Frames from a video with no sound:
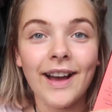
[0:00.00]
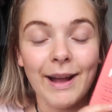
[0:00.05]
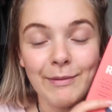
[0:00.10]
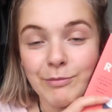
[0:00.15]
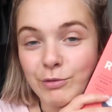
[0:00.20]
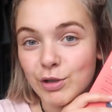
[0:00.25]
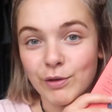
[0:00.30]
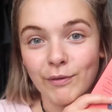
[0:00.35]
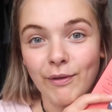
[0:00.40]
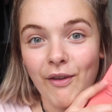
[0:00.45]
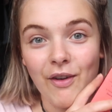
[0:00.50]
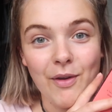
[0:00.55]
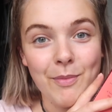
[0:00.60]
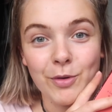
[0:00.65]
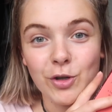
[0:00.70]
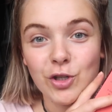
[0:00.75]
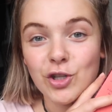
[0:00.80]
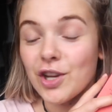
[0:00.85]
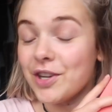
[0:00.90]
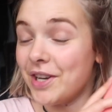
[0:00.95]
I'm just very
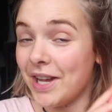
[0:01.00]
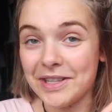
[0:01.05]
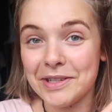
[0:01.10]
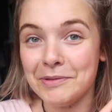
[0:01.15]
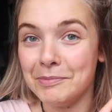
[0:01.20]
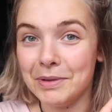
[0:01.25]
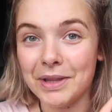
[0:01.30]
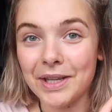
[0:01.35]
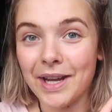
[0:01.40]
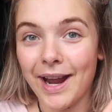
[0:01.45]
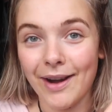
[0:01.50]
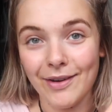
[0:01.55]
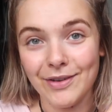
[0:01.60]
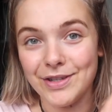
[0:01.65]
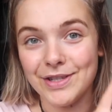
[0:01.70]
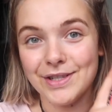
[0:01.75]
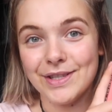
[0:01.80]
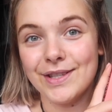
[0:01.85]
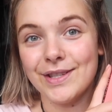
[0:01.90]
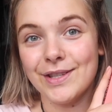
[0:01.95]
much connected with the
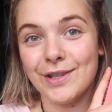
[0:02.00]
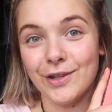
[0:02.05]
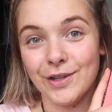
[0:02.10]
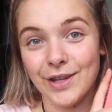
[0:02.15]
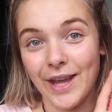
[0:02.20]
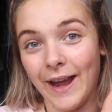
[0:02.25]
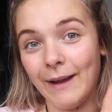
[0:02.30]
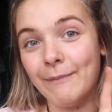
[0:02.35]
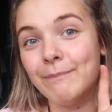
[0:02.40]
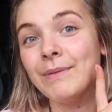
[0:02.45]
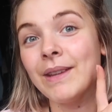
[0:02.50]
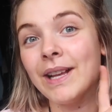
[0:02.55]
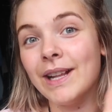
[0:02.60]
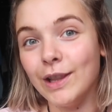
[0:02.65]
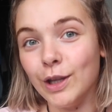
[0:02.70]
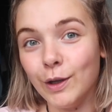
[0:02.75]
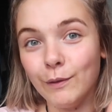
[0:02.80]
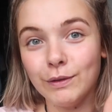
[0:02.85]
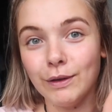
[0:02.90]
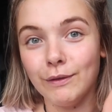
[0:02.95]
characters. So yeah,
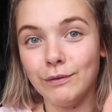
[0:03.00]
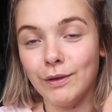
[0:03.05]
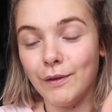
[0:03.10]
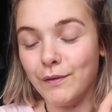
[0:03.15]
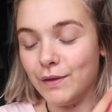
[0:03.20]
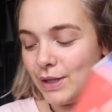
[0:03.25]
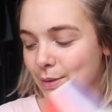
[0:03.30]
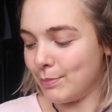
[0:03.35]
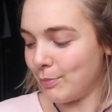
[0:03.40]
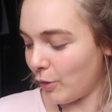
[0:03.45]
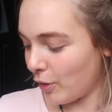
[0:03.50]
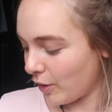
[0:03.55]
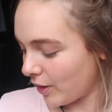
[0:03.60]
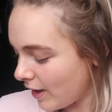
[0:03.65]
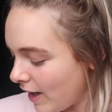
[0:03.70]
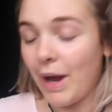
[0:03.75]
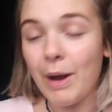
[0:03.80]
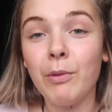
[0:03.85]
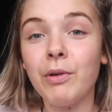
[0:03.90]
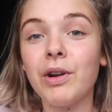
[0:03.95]
love love love this book.
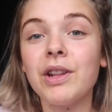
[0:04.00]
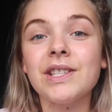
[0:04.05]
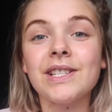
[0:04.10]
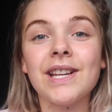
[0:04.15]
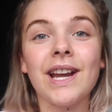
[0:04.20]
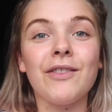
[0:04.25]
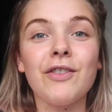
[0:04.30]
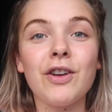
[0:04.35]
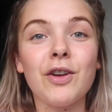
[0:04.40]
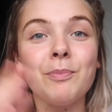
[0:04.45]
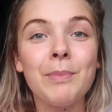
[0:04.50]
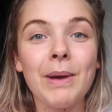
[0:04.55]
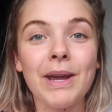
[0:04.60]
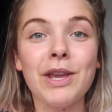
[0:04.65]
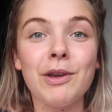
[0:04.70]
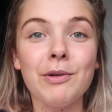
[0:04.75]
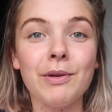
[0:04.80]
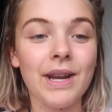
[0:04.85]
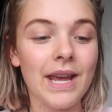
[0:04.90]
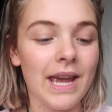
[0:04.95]
But I wanted to carry on my
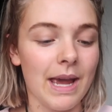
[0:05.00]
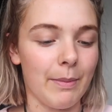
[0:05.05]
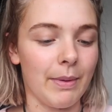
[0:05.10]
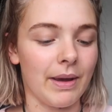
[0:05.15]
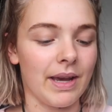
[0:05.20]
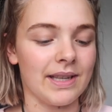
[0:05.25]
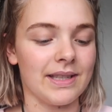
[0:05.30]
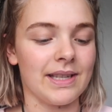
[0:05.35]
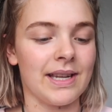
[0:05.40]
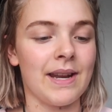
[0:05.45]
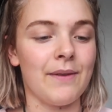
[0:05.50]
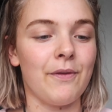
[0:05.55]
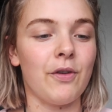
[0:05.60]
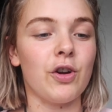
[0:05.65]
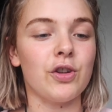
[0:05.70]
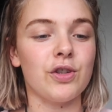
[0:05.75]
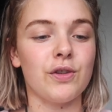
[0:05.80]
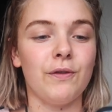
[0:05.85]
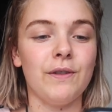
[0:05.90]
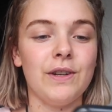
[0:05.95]
Q and A because I never
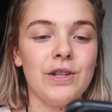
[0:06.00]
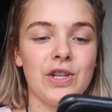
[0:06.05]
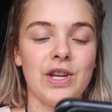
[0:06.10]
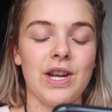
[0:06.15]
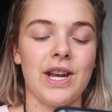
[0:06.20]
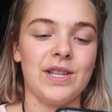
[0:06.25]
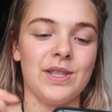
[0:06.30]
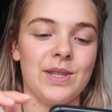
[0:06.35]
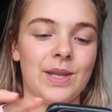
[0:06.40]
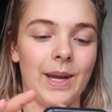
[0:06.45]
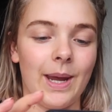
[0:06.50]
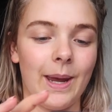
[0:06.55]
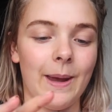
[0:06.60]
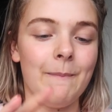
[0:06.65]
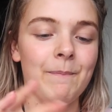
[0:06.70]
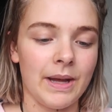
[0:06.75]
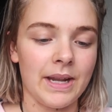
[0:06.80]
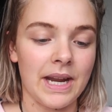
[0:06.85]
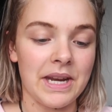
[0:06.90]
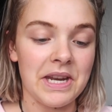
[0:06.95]
got to finish it
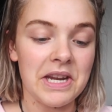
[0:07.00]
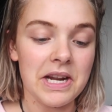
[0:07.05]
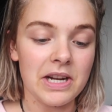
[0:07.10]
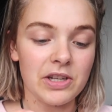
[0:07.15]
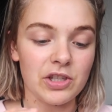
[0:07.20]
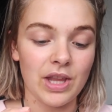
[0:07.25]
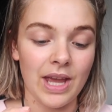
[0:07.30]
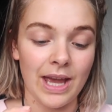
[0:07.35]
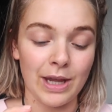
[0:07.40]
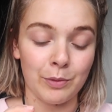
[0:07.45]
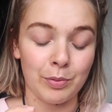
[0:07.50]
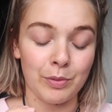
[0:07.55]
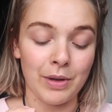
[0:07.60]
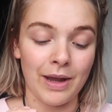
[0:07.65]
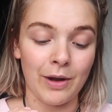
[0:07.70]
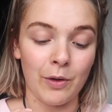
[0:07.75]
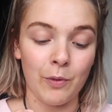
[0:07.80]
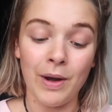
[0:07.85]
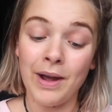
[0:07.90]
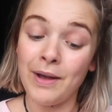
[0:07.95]
yesterday, and I did actually end up
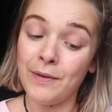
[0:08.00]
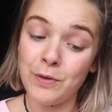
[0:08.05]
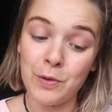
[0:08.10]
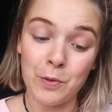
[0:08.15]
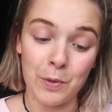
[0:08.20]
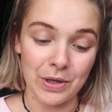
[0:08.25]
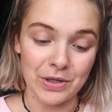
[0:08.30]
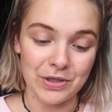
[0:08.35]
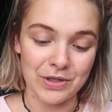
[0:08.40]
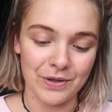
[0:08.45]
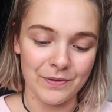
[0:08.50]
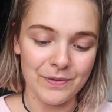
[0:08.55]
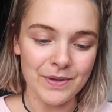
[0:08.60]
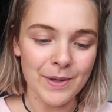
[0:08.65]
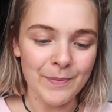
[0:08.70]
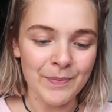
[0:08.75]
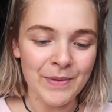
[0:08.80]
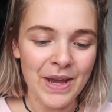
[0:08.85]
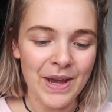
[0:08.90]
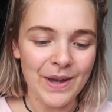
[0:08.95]
getting quite a few
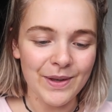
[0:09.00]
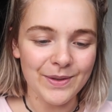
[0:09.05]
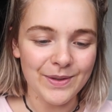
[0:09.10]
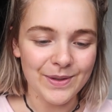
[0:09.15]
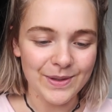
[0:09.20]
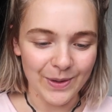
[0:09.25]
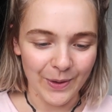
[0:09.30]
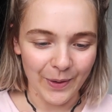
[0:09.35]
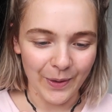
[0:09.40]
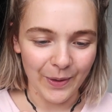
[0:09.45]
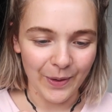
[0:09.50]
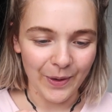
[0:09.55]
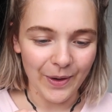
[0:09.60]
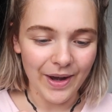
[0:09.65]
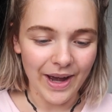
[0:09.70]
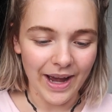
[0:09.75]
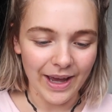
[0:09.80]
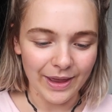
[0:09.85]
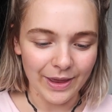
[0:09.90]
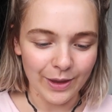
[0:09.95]
questions, so
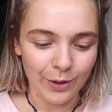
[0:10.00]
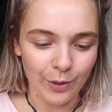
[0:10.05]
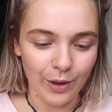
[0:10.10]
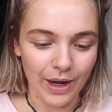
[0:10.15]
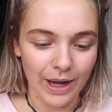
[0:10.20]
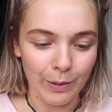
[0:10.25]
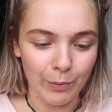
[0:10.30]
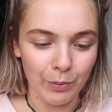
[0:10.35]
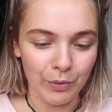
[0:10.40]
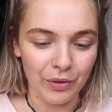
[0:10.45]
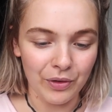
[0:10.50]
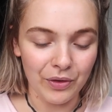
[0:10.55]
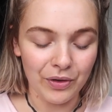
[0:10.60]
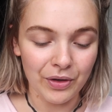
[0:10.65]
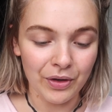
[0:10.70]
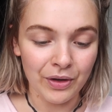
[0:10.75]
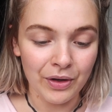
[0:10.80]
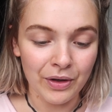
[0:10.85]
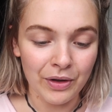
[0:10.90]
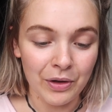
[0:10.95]
I thought I would
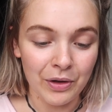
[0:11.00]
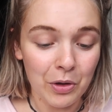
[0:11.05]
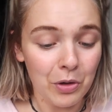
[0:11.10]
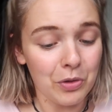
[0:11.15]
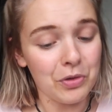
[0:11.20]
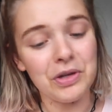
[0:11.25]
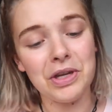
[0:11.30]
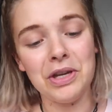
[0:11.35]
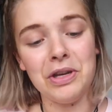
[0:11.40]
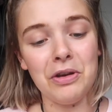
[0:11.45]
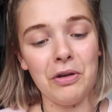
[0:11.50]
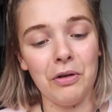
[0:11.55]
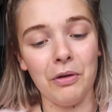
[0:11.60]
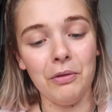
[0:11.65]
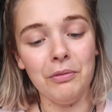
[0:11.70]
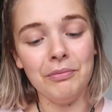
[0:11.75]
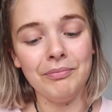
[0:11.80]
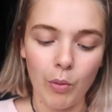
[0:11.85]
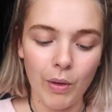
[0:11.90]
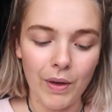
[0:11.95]

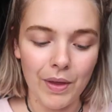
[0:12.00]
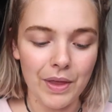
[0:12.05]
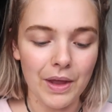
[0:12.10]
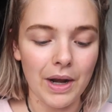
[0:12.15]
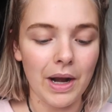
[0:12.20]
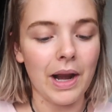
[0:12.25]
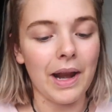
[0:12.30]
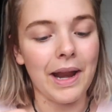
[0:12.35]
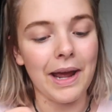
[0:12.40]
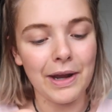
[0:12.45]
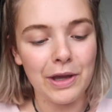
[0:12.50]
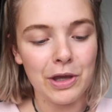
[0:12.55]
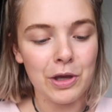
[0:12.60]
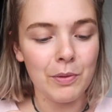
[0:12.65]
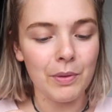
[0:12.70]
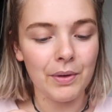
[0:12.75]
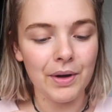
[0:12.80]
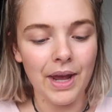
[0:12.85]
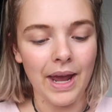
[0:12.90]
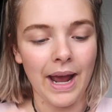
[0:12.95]
continue with la
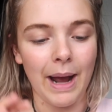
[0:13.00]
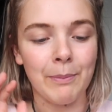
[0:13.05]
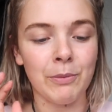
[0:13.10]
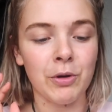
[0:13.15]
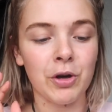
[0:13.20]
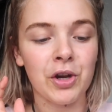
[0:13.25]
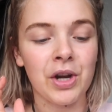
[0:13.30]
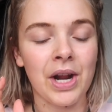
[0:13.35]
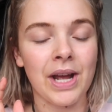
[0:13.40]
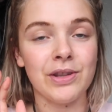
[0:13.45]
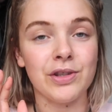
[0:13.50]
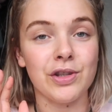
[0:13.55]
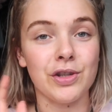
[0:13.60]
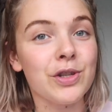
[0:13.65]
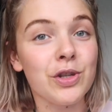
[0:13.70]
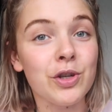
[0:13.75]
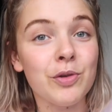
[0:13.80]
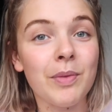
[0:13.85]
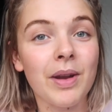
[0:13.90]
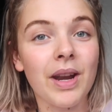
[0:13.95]
Q and A. I'm not going to answer
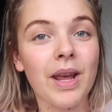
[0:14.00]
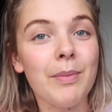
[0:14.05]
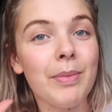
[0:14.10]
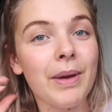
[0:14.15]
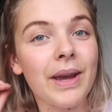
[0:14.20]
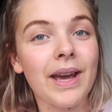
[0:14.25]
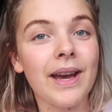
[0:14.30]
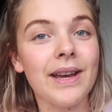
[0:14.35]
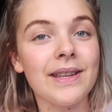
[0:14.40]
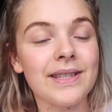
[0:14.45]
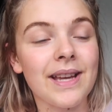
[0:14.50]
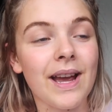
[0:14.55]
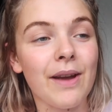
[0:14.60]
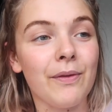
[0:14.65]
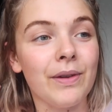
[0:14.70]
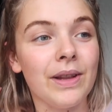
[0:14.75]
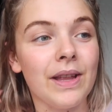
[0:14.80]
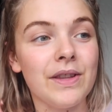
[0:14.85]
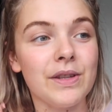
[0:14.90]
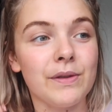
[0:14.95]
too many because I
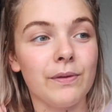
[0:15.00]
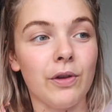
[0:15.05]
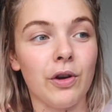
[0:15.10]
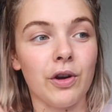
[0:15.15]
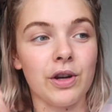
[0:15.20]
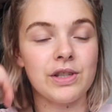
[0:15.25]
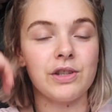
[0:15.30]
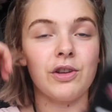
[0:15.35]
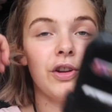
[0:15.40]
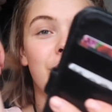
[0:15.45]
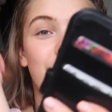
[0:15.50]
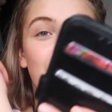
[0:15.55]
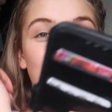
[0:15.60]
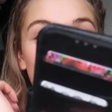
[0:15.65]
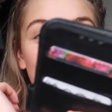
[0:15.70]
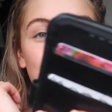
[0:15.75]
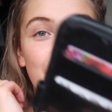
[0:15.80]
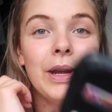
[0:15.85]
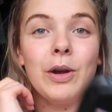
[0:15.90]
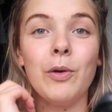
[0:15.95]
feel like this vlog is going to
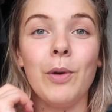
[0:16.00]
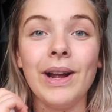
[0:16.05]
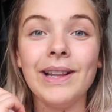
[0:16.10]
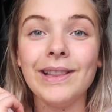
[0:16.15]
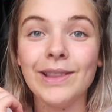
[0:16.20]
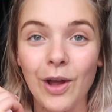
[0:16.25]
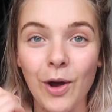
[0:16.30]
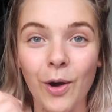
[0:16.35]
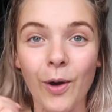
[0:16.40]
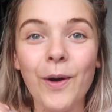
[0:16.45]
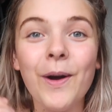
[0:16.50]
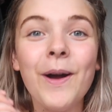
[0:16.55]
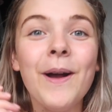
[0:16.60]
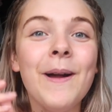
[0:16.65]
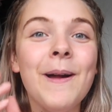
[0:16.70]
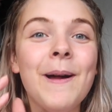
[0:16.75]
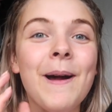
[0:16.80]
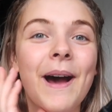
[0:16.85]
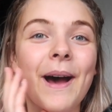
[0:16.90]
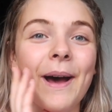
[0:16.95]
end up being quite long.
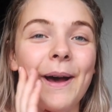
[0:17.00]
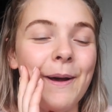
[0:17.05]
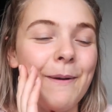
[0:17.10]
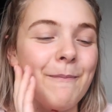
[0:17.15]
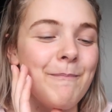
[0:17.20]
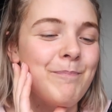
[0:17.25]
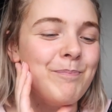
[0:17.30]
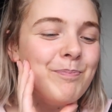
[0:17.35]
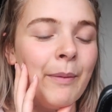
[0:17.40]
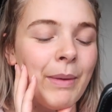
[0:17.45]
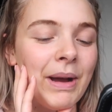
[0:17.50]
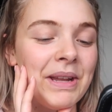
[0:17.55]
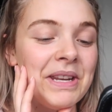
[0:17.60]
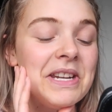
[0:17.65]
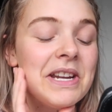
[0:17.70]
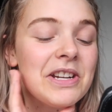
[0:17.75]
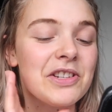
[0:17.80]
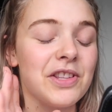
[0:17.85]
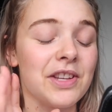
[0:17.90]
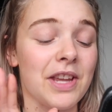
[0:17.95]
Um, um, I
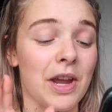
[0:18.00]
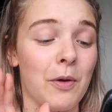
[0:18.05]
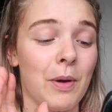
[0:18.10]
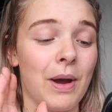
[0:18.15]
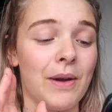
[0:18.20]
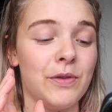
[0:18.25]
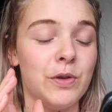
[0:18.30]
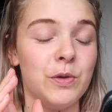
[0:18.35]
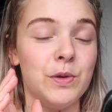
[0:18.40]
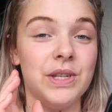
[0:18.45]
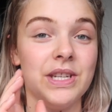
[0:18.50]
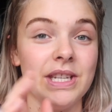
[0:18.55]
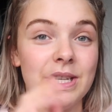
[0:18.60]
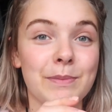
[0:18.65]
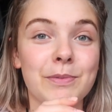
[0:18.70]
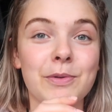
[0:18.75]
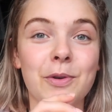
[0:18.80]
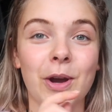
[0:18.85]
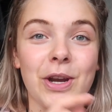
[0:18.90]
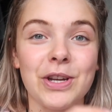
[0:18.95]
did actually get quite a few
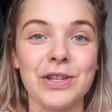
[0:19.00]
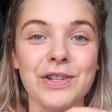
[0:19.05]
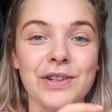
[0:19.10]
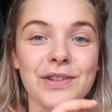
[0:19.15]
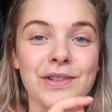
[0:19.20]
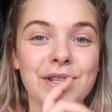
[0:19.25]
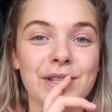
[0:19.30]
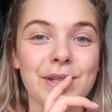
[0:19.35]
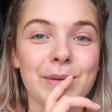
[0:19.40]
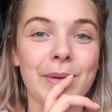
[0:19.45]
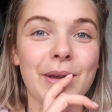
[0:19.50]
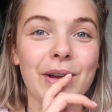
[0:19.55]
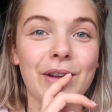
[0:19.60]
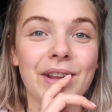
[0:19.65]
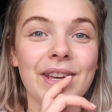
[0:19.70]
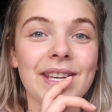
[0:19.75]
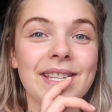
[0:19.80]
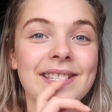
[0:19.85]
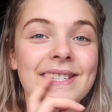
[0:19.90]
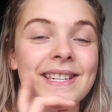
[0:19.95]
deep questions, to be
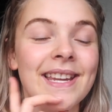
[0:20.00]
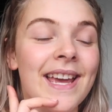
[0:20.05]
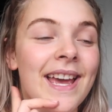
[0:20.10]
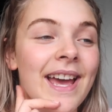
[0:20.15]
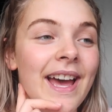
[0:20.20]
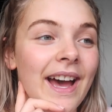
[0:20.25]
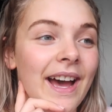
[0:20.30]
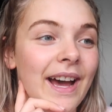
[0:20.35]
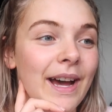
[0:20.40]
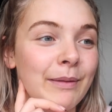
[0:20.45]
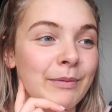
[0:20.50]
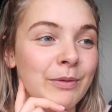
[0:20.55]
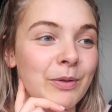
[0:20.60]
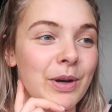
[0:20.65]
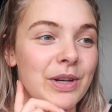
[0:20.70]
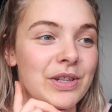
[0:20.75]
honest. Um,